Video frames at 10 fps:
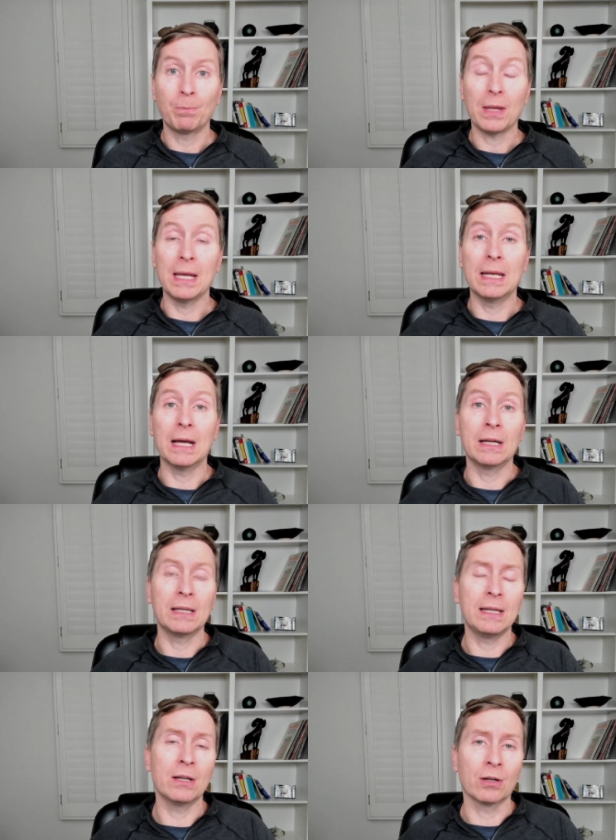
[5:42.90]
in a
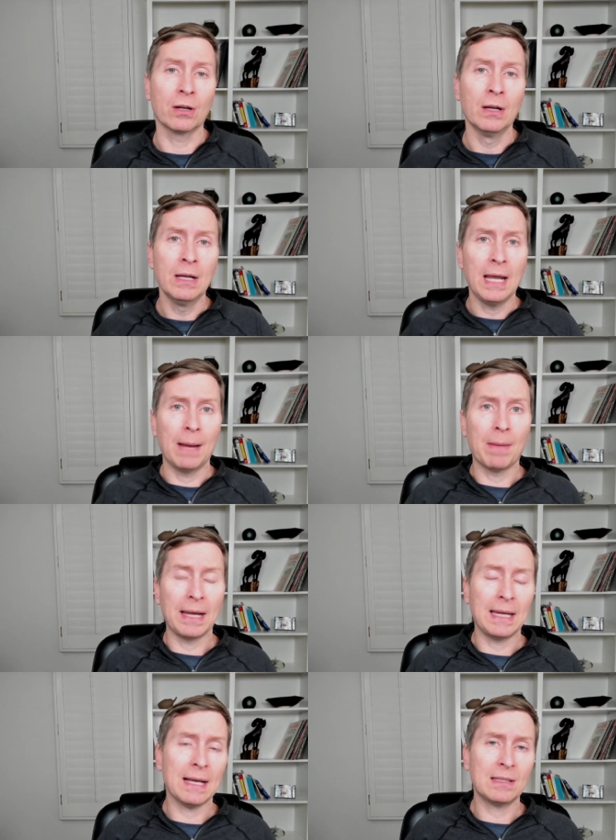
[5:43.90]
year. And my
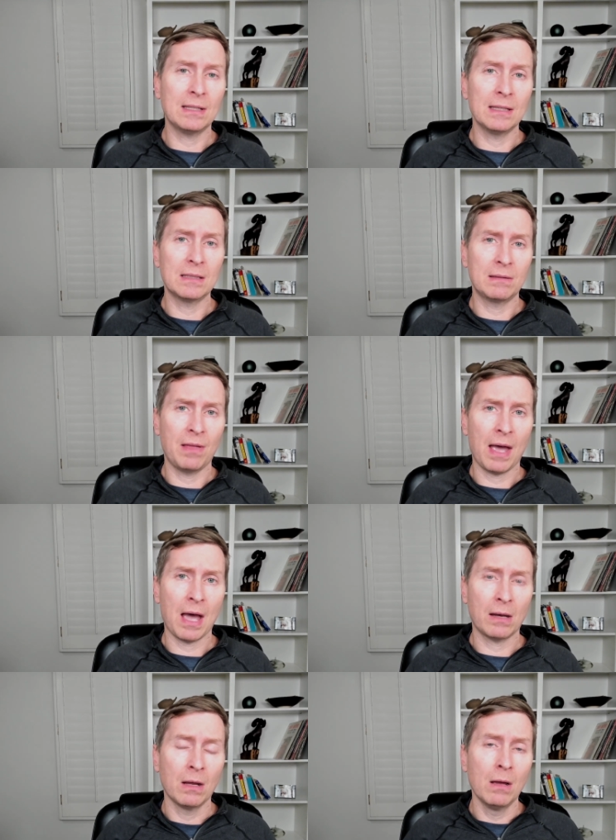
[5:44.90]
guess is
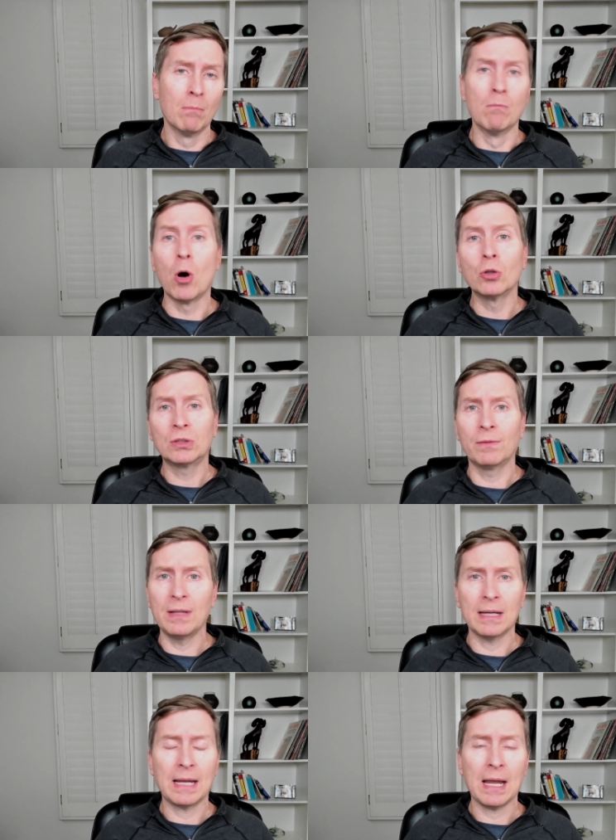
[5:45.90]
that most of
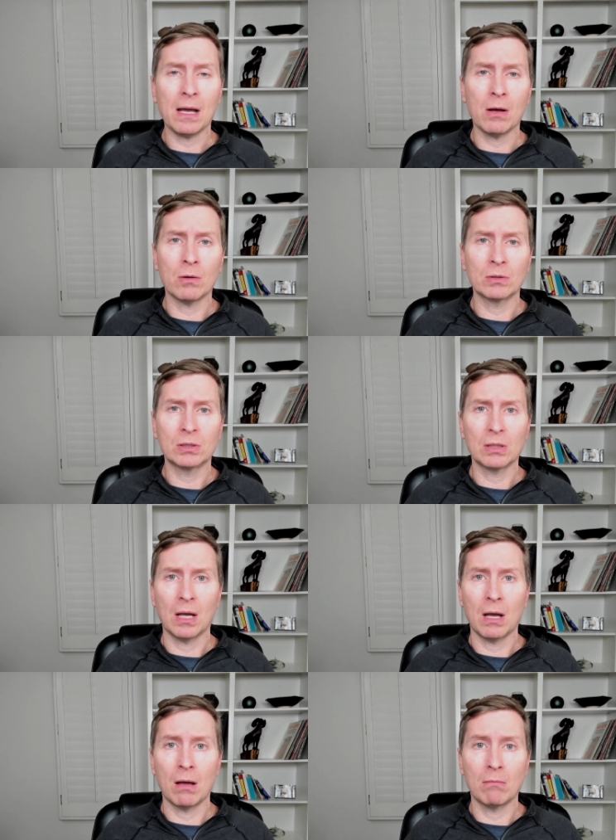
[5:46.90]
the accounts,
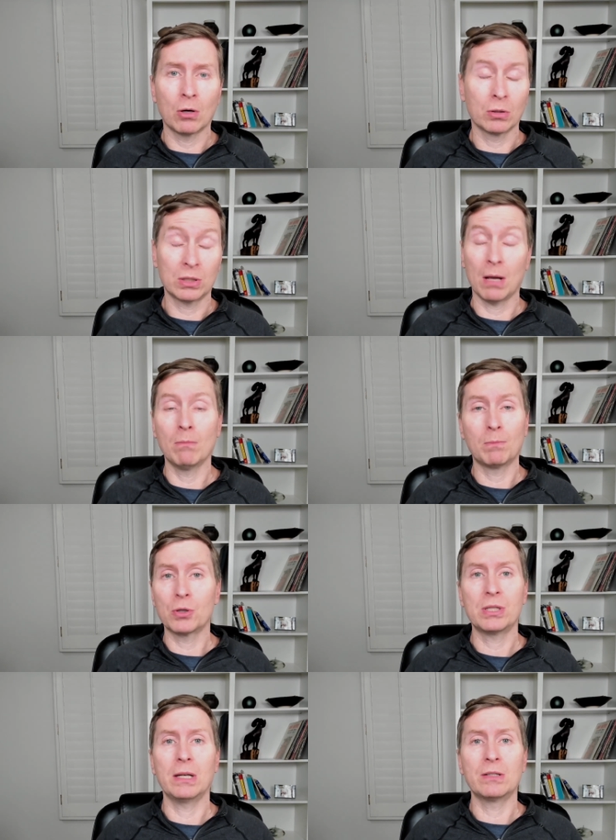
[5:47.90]
or some
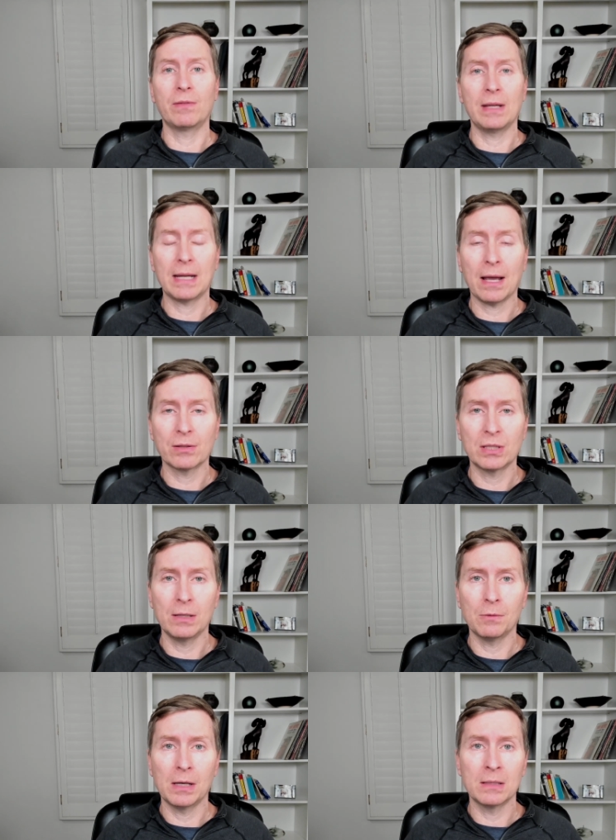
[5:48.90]
percentage of the accounts
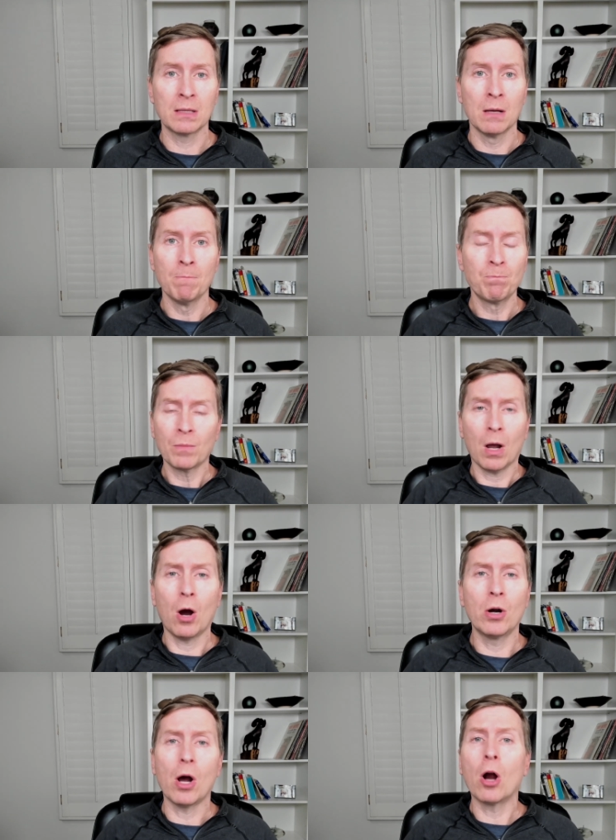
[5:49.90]
anyways,
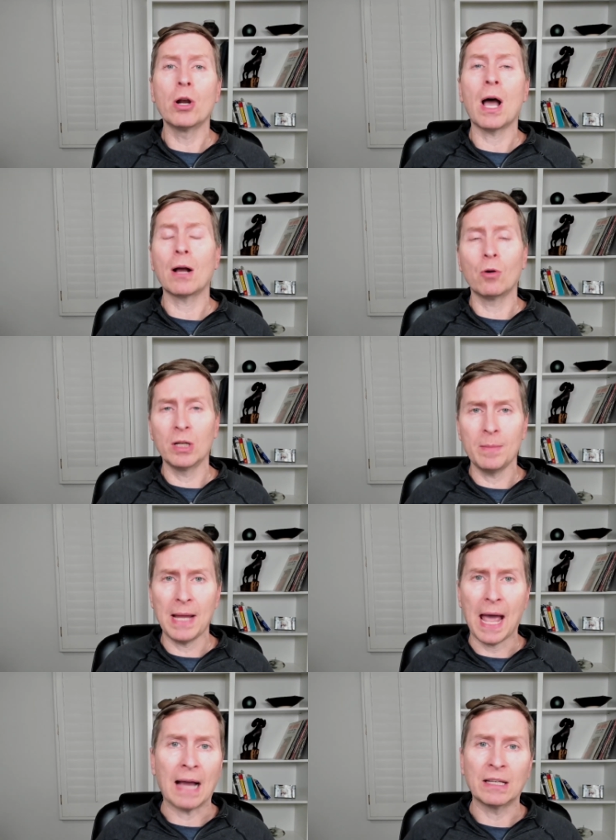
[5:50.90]
are not going to be
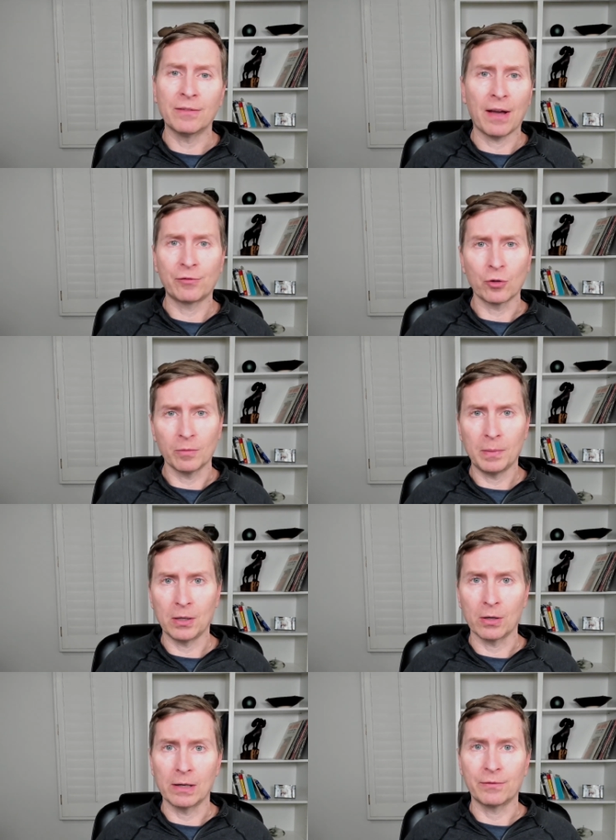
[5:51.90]
active after a
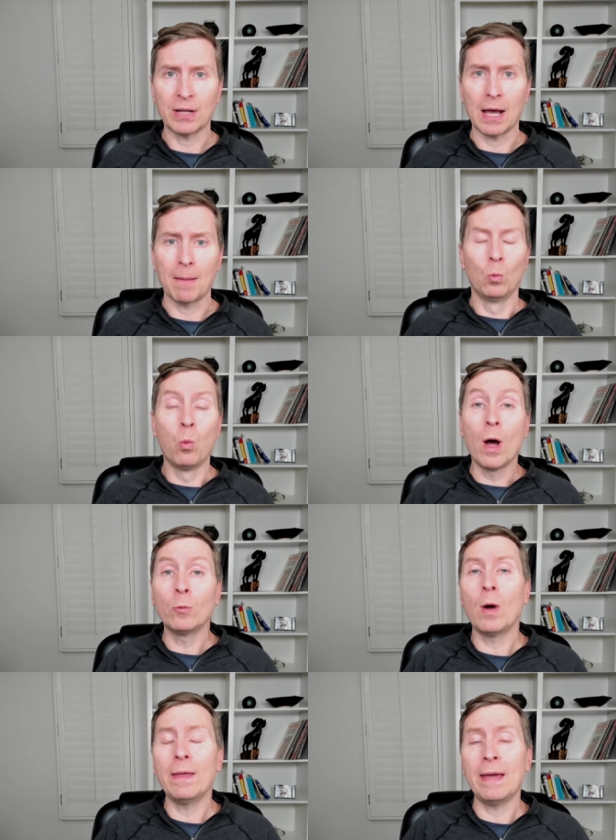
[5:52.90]
period of time. One
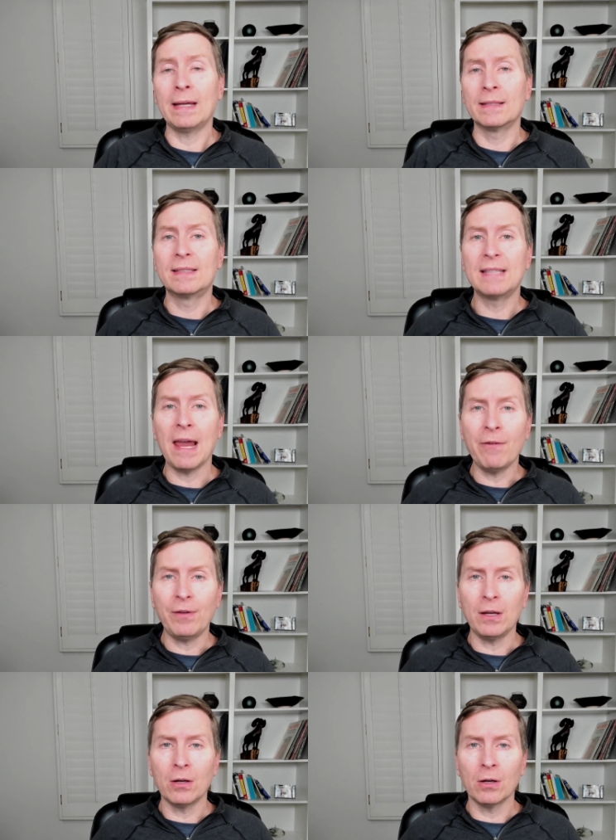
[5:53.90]
way they could save
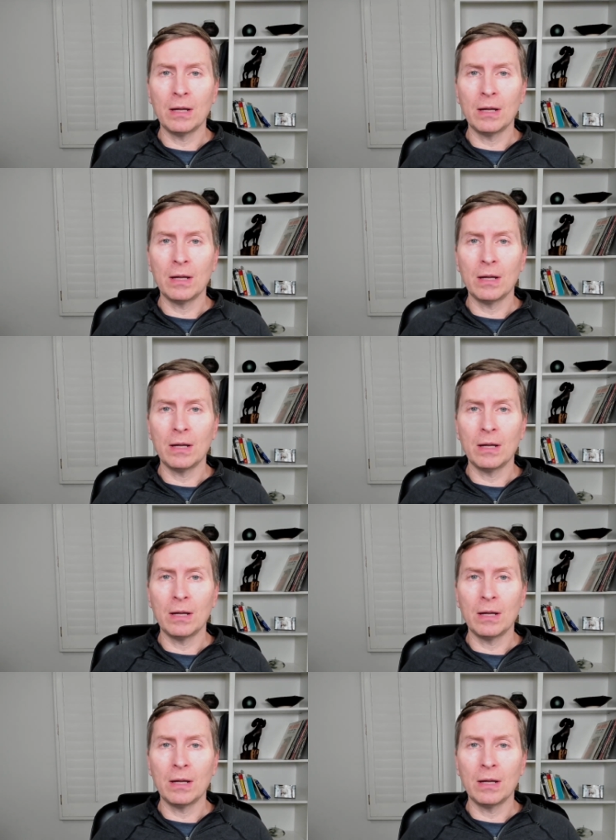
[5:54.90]
here